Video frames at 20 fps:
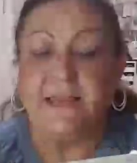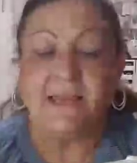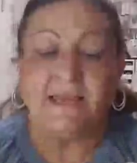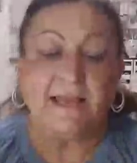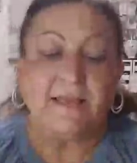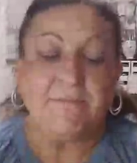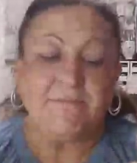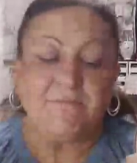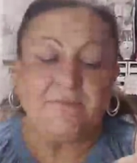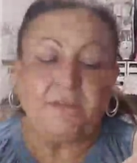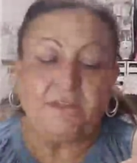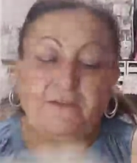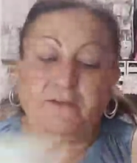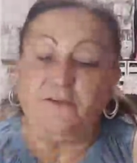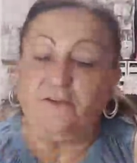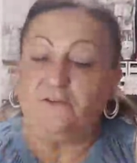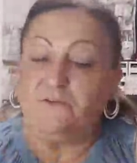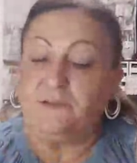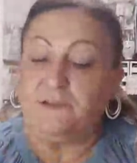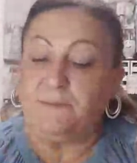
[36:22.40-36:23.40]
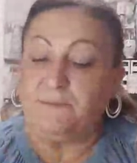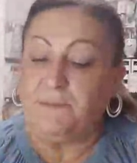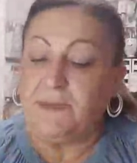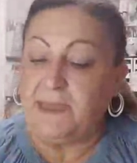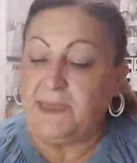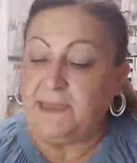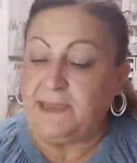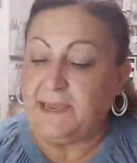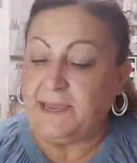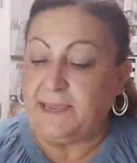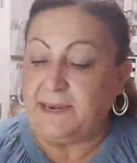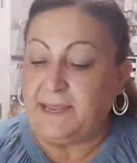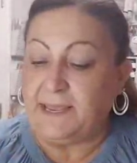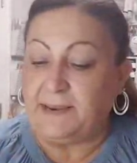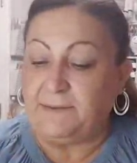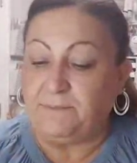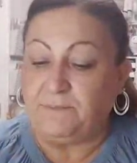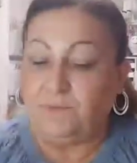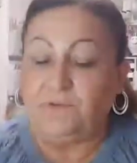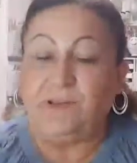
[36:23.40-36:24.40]
like I figure you can make it
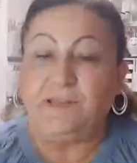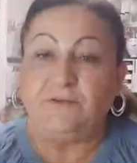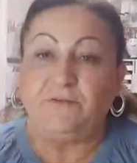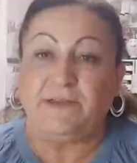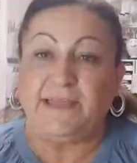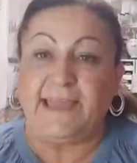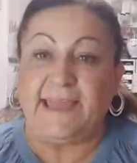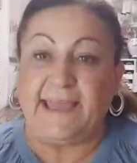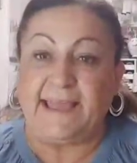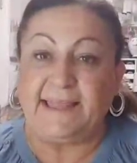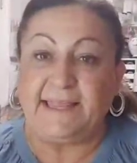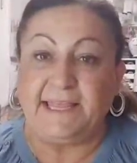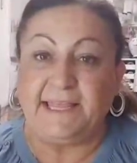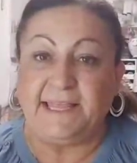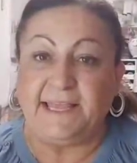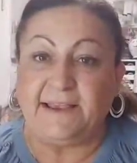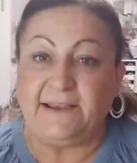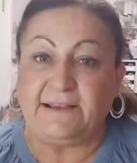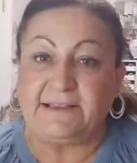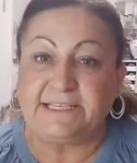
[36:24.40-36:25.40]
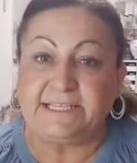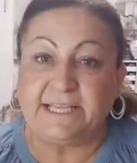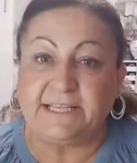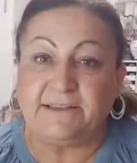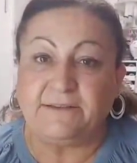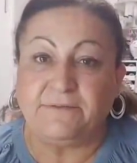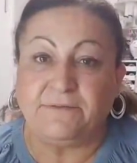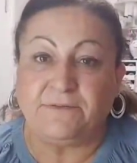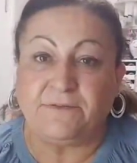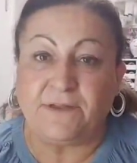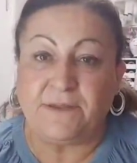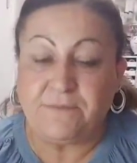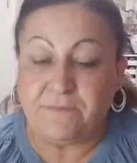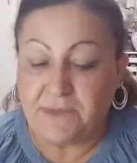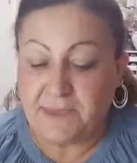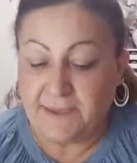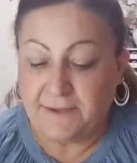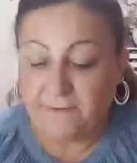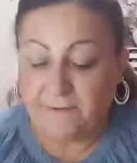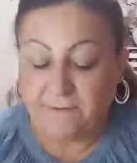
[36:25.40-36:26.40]
and put little candy there and send it in friend
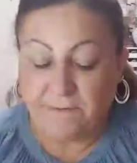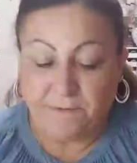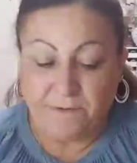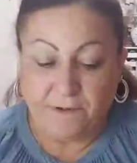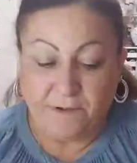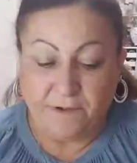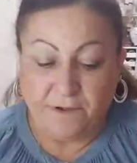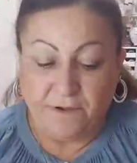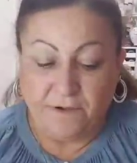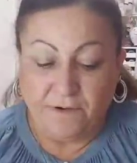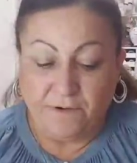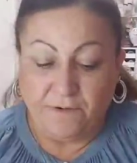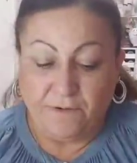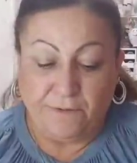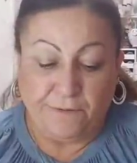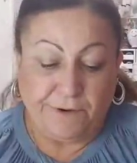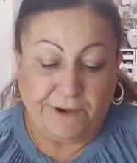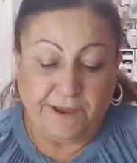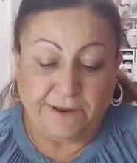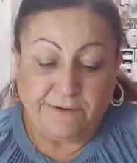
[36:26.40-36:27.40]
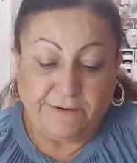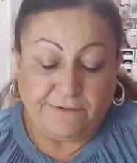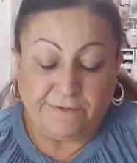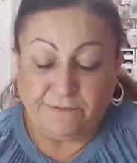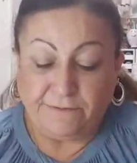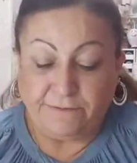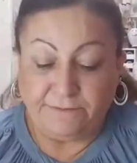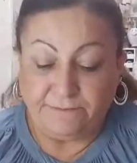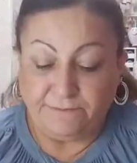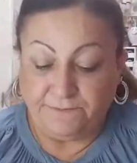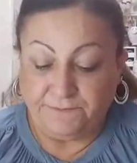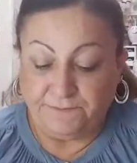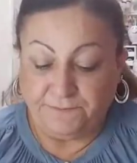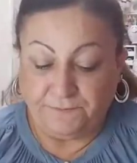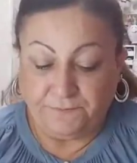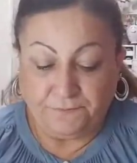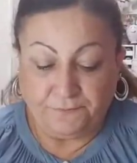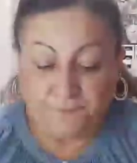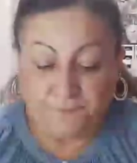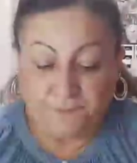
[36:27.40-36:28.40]
mail. Or I don't know.
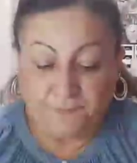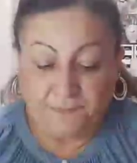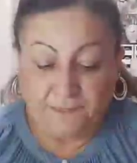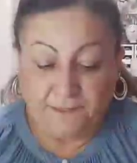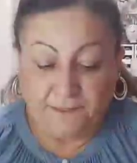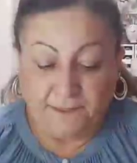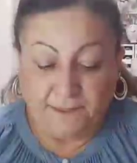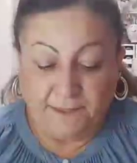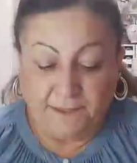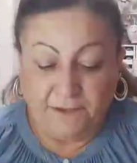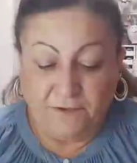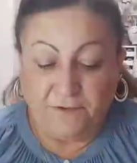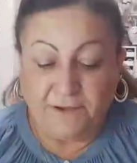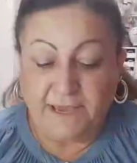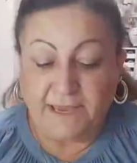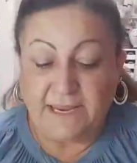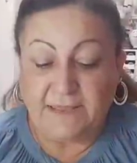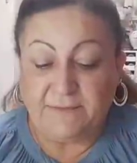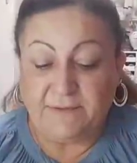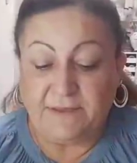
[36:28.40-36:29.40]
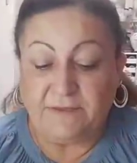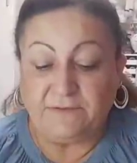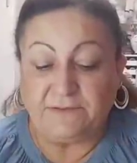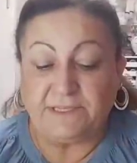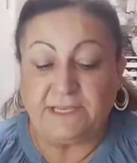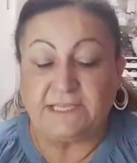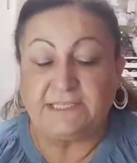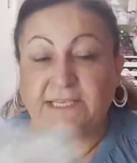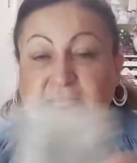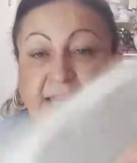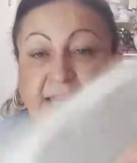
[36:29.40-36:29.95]
You can even use it as